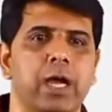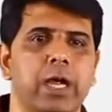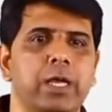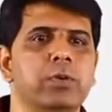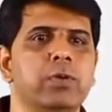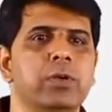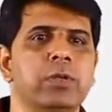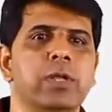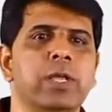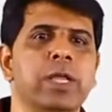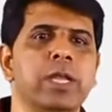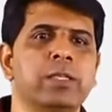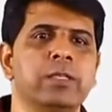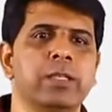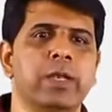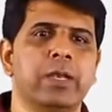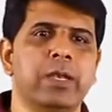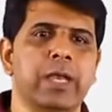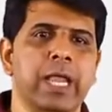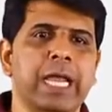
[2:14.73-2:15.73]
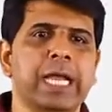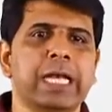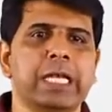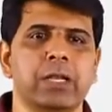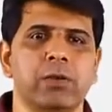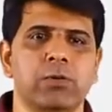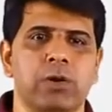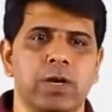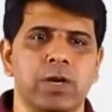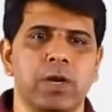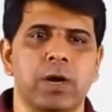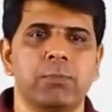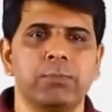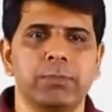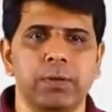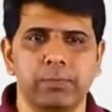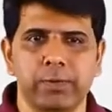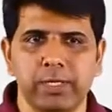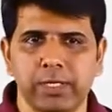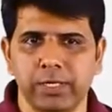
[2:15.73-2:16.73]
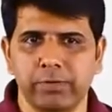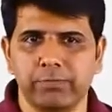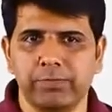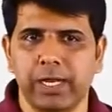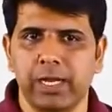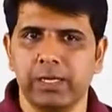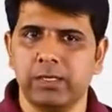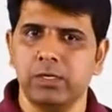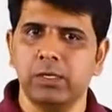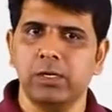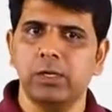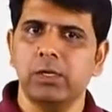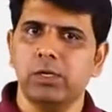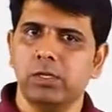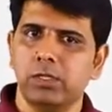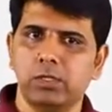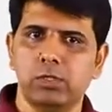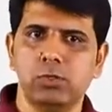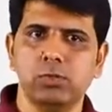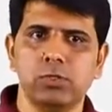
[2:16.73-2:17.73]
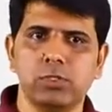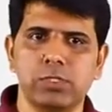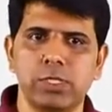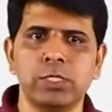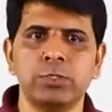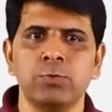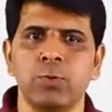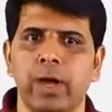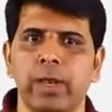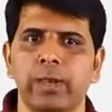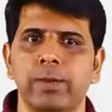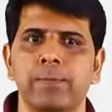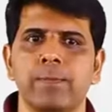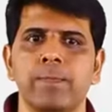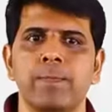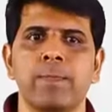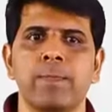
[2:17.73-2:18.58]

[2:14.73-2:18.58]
and you want to get the negative or complement of that, use this one.